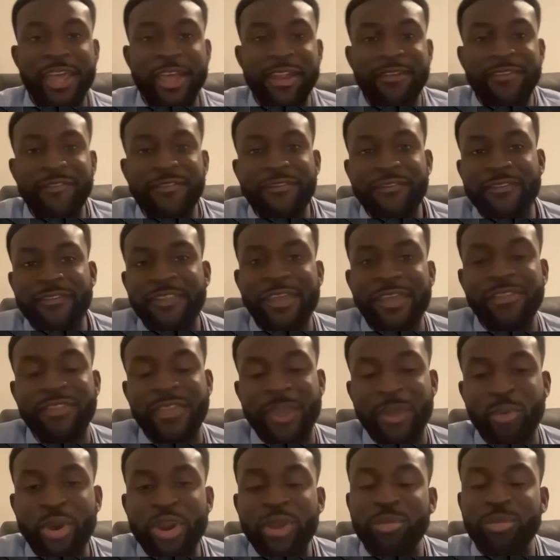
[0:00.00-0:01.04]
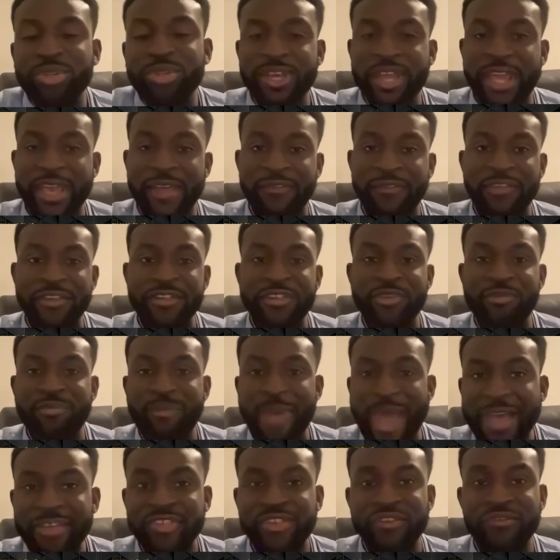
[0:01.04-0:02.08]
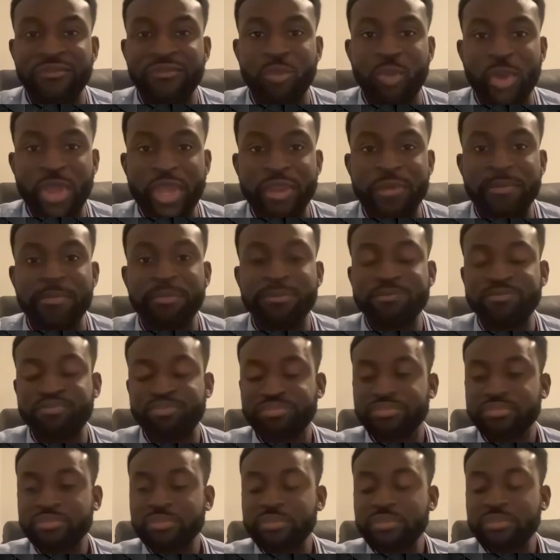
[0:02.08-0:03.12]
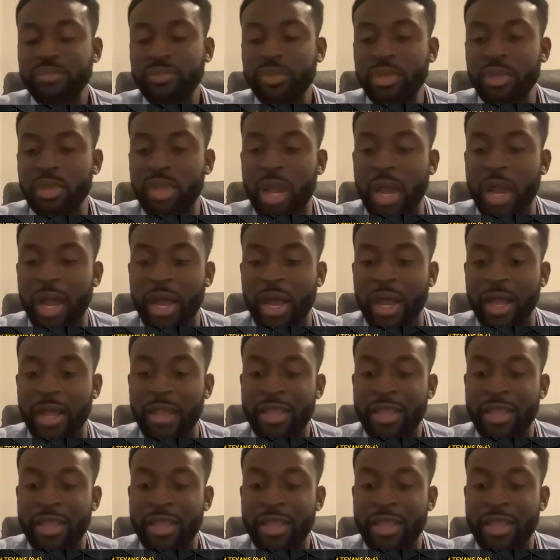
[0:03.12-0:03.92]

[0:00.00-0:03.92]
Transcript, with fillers: And they, they were able to get this massive win uh,